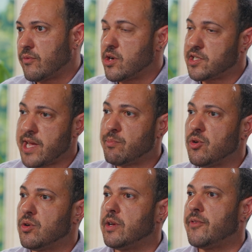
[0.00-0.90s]
For
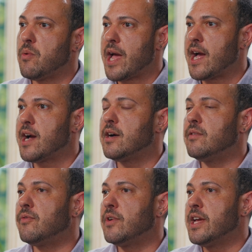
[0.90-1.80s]
example, if you
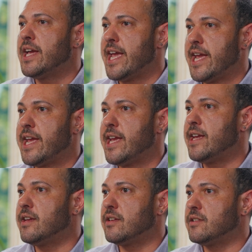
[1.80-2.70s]
have
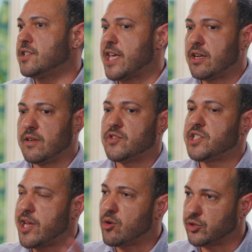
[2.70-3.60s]
a set of
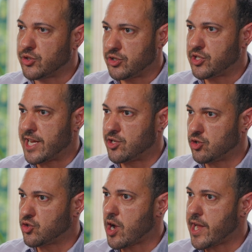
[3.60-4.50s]
stakeholders that you're
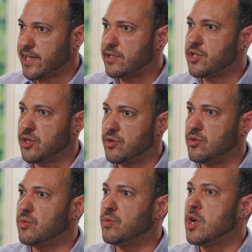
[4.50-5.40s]
trying
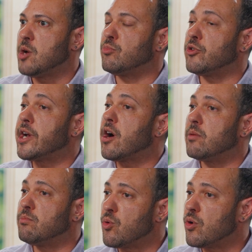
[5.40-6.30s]
to bring
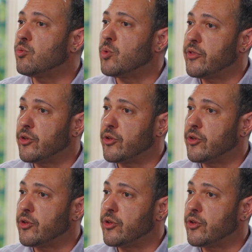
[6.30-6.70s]
on board with